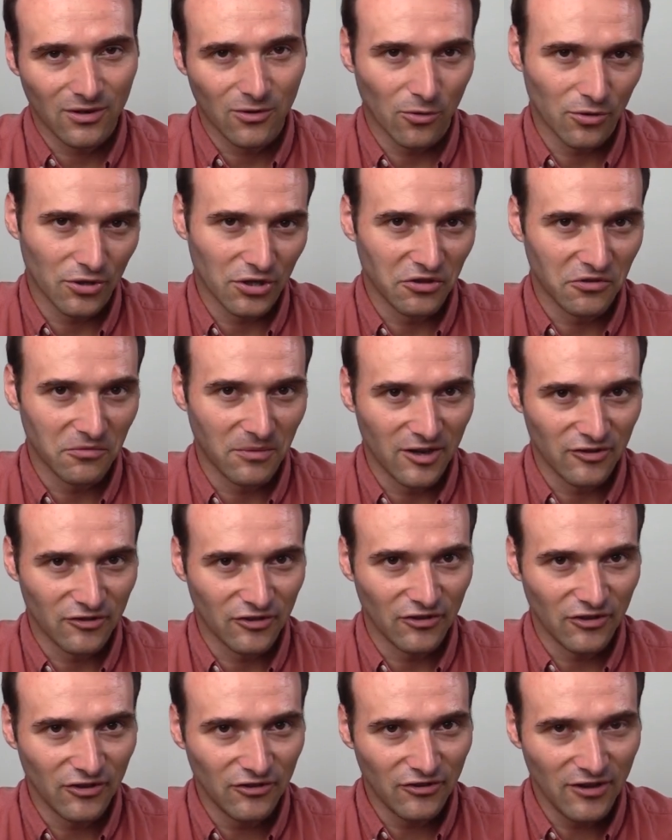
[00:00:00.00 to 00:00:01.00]
according to my
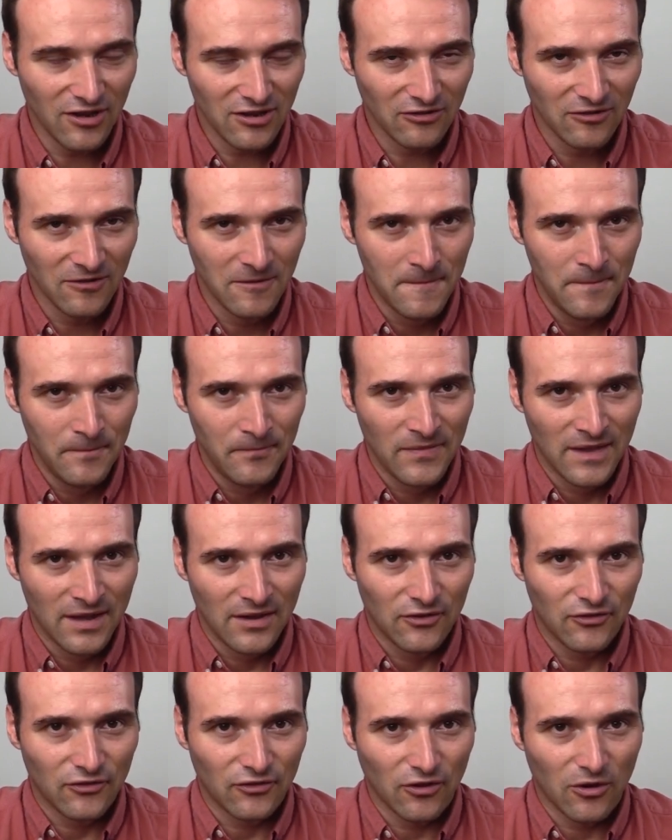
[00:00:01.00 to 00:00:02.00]
statistics.
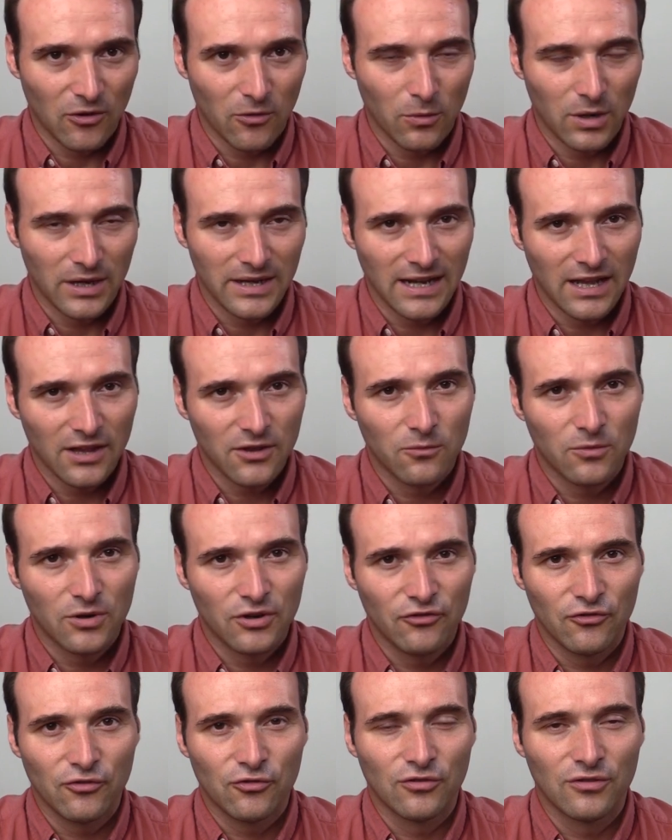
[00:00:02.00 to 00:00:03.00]
So, uh, in other
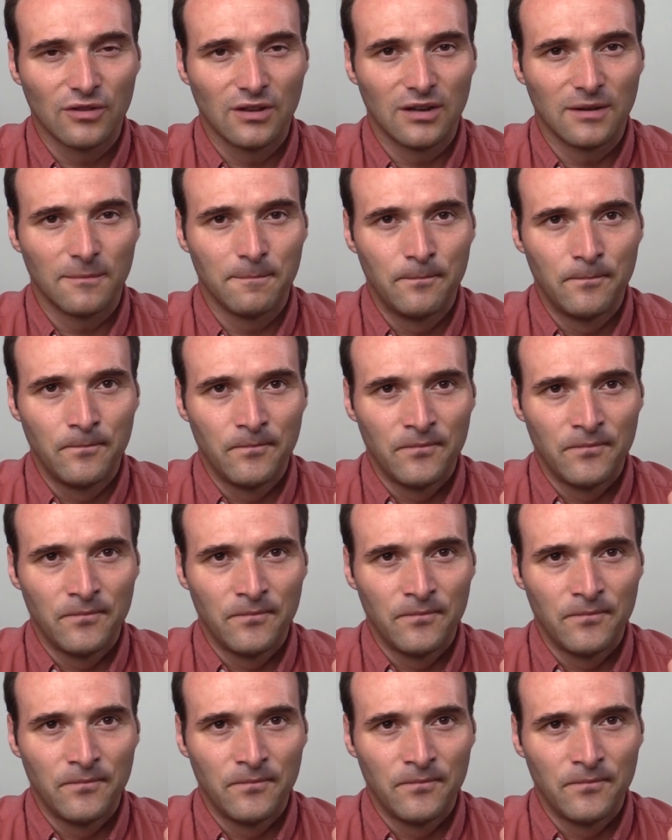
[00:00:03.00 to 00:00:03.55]
words, you should uh,